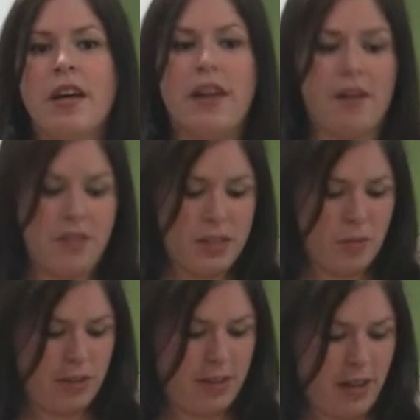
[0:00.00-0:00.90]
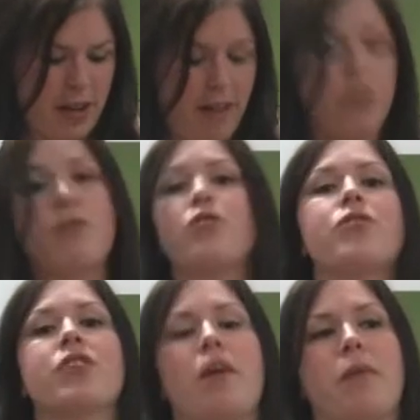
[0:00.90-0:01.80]
Now, this one does not have the
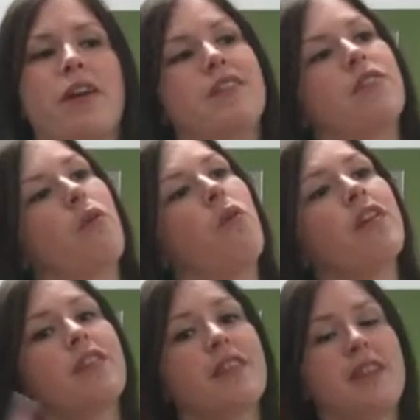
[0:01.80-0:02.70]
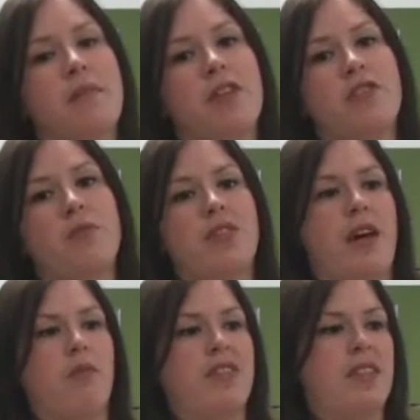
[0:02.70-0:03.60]
reduced cup height. So one of the things I mentioned with
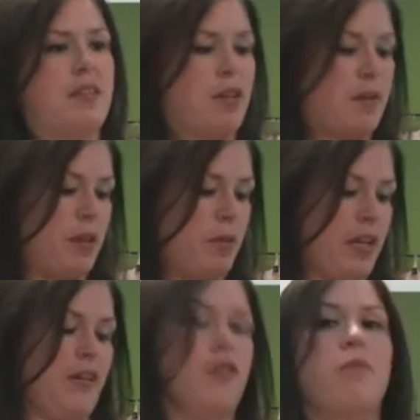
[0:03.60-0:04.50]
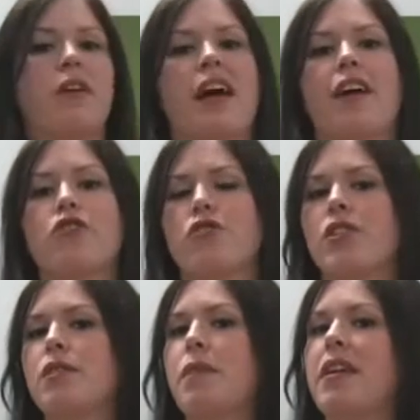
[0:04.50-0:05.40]
that was that sometimes I would get a little bit of extra
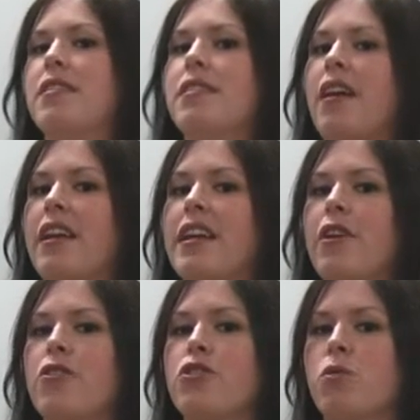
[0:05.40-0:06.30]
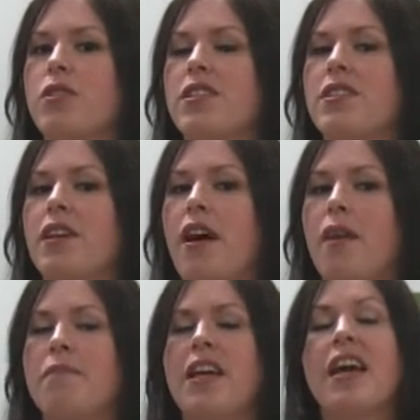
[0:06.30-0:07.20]
space kind of here towards the
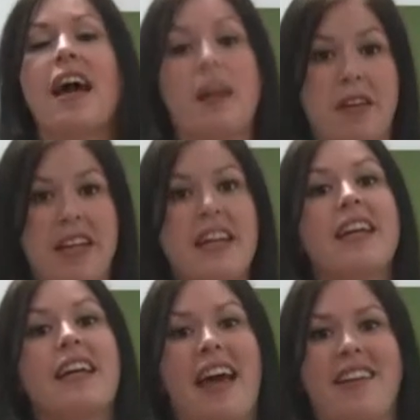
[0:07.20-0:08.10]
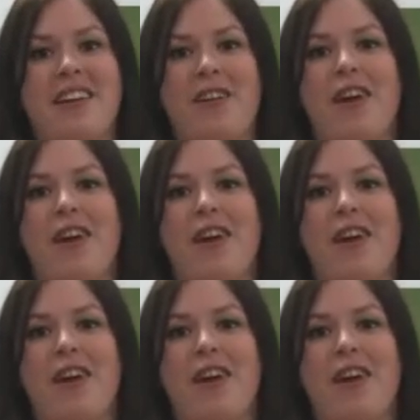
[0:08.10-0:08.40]
top, and I'm getting it again here.